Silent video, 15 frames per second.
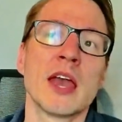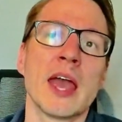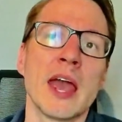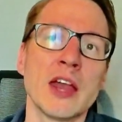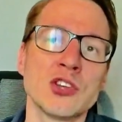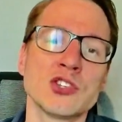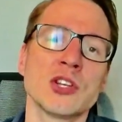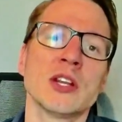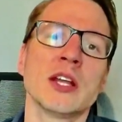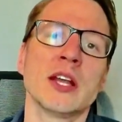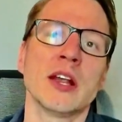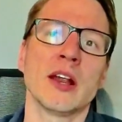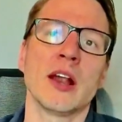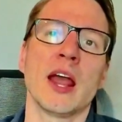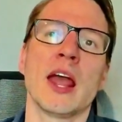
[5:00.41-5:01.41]

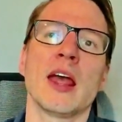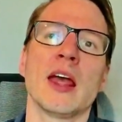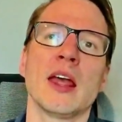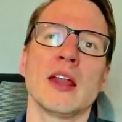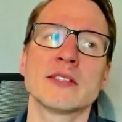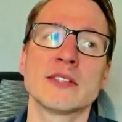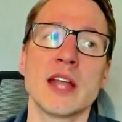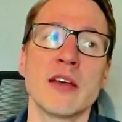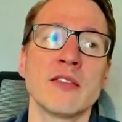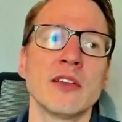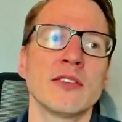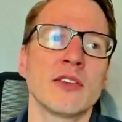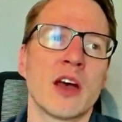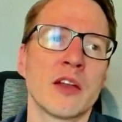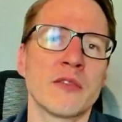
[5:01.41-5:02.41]
engineer, and Devi's
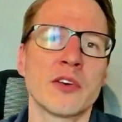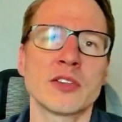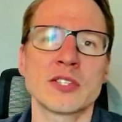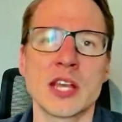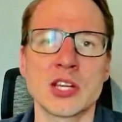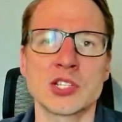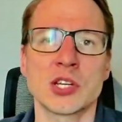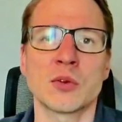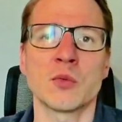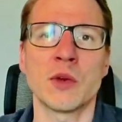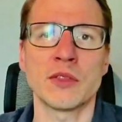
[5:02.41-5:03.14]
conversation with